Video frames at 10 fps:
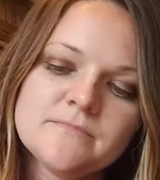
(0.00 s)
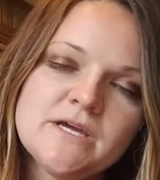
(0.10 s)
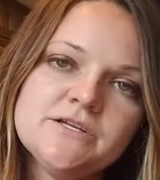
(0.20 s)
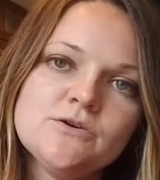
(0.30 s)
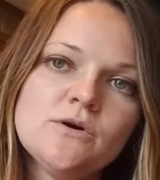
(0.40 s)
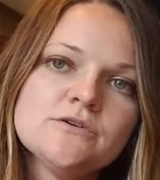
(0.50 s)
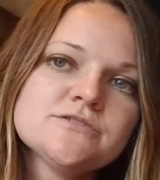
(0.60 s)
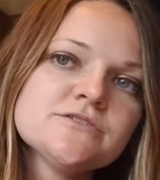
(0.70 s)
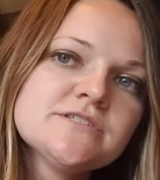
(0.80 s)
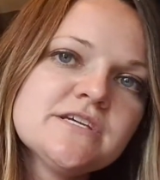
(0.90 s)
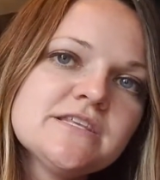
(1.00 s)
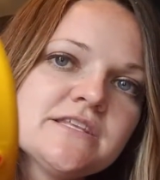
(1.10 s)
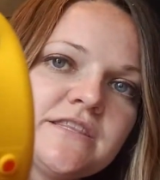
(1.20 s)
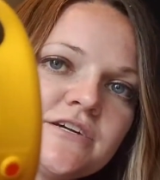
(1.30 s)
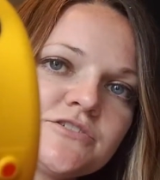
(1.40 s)
And you'll also see
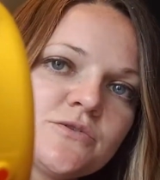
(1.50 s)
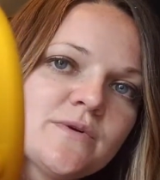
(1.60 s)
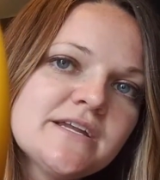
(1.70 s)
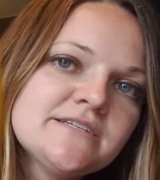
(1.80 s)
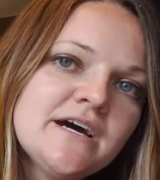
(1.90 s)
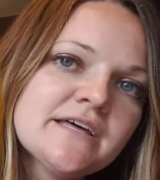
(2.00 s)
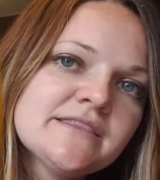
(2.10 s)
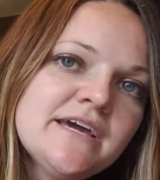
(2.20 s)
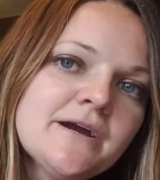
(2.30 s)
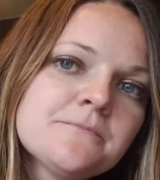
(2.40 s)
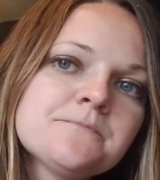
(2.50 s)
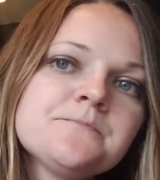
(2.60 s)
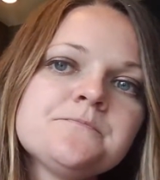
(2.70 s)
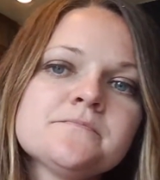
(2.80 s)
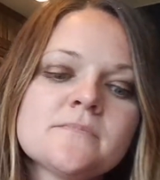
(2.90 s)
that there's a red dot there.
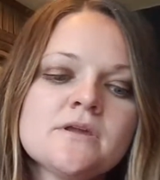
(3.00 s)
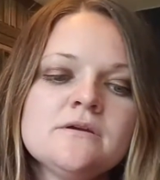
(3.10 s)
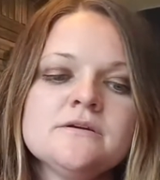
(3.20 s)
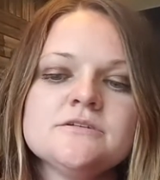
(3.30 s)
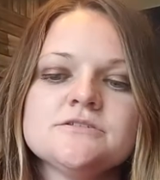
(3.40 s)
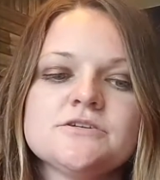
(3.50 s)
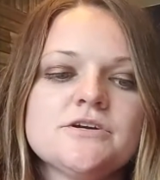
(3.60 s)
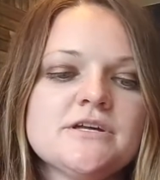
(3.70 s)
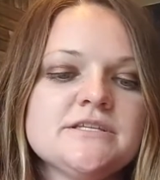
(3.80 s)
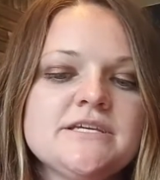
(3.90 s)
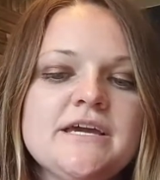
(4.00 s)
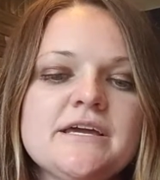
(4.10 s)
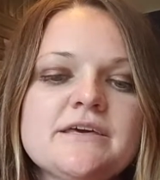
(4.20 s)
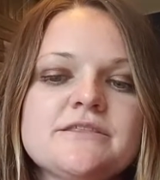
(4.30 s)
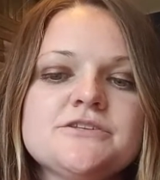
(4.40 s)
So you're going to
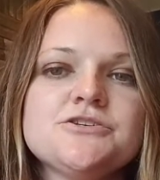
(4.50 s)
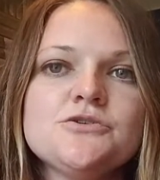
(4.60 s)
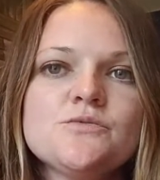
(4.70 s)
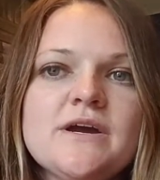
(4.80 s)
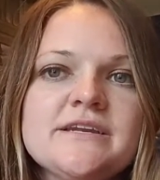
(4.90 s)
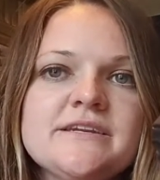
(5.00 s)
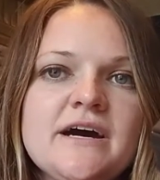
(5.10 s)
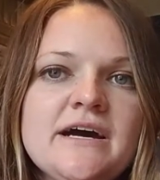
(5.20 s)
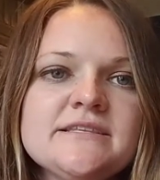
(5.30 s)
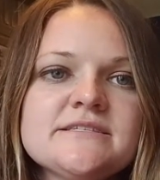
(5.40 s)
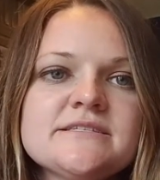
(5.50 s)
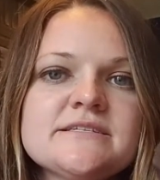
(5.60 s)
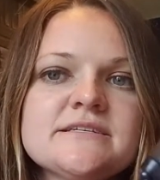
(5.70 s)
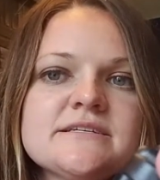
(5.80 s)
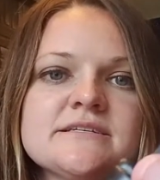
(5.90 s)
take the two red dots
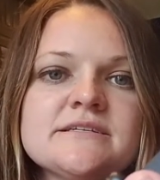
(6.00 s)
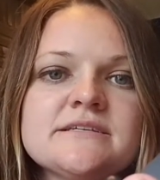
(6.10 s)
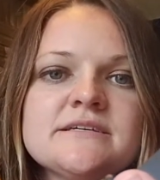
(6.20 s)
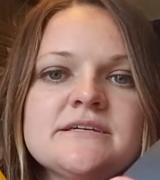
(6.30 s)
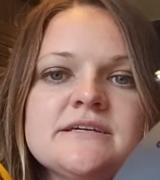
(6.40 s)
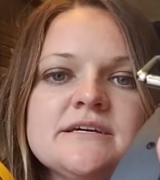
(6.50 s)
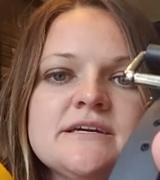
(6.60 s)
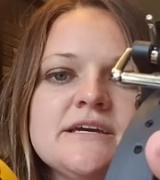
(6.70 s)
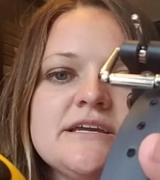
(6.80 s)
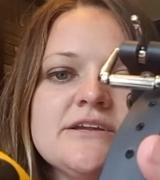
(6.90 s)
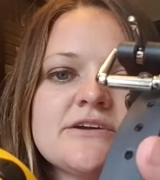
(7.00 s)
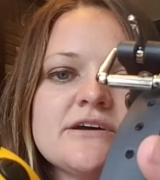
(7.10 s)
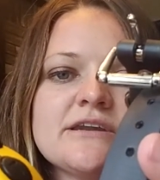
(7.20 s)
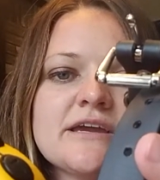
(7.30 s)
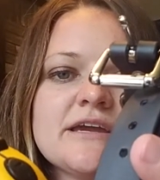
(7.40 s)
and you're
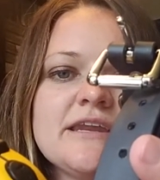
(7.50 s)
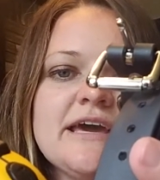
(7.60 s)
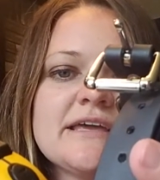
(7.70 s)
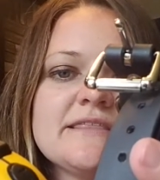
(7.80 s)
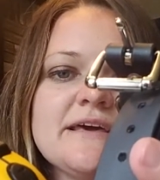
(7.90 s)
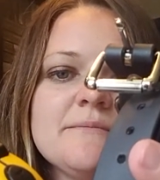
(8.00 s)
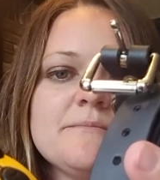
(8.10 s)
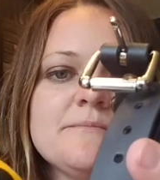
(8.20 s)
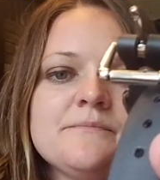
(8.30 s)
going to connect them.